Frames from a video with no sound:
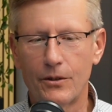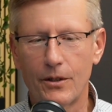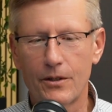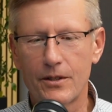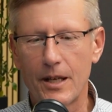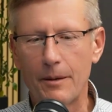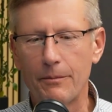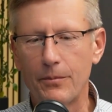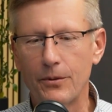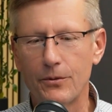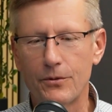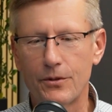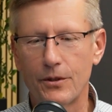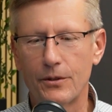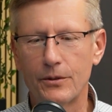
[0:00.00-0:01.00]
example.
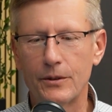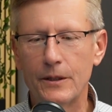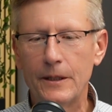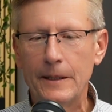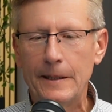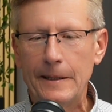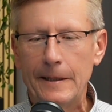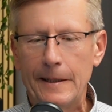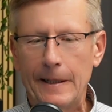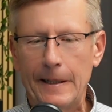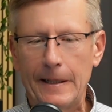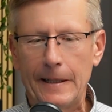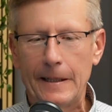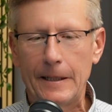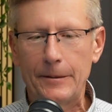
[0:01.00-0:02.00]
So
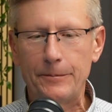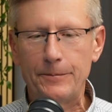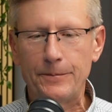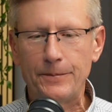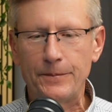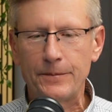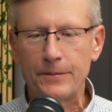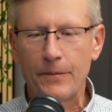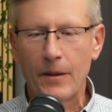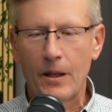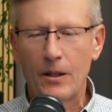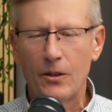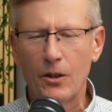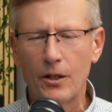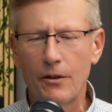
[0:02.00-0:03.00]

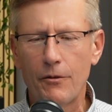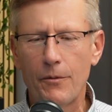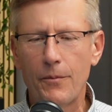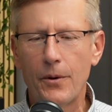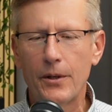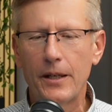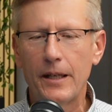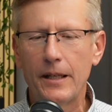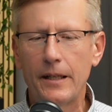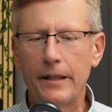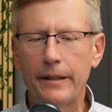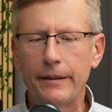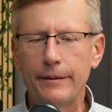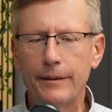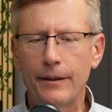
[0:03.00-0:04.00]
not
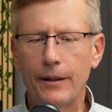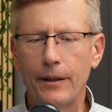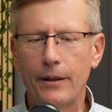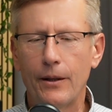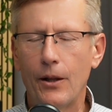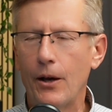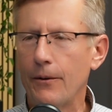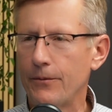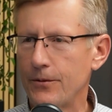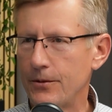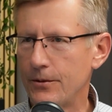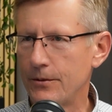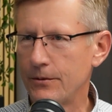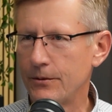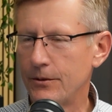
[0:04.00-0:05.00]
everybody
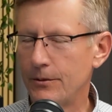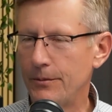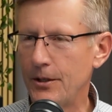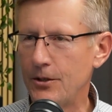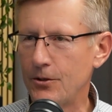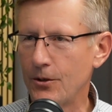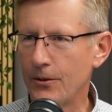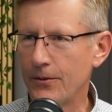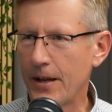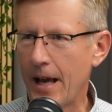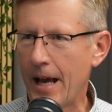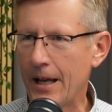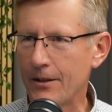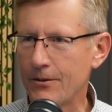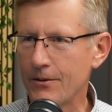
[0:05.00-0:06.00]
loves to be served
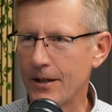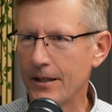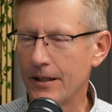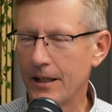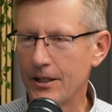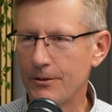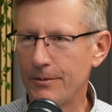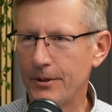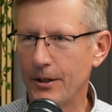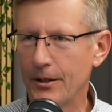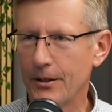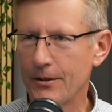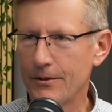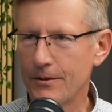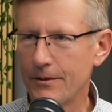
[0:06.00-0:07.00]
ads, right? Let's be
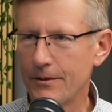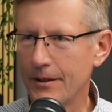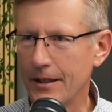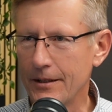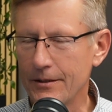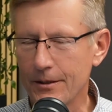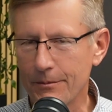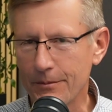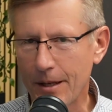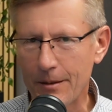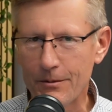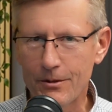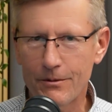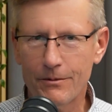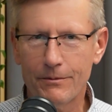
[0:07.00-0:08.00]
honest. Like
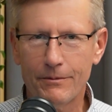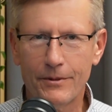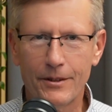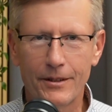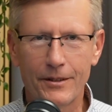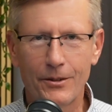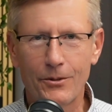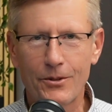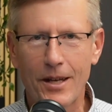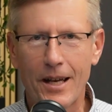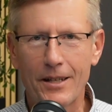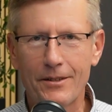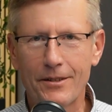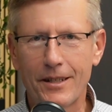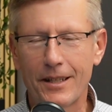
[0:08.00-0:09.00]
sometimes those
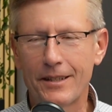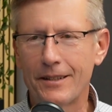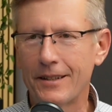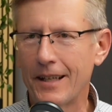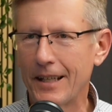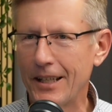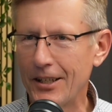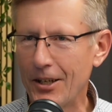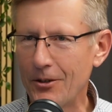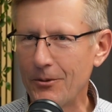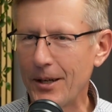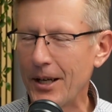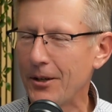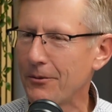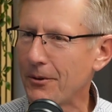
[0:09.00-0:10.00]
ads get in our
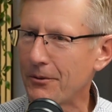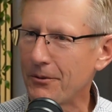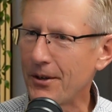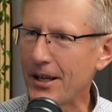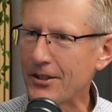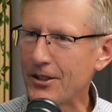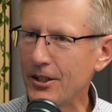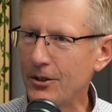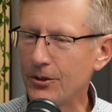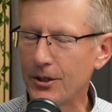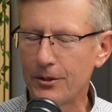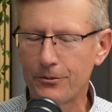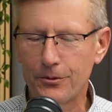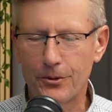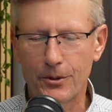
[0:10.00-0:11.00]
way of what we're actually
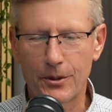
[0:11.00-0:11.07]
looking for.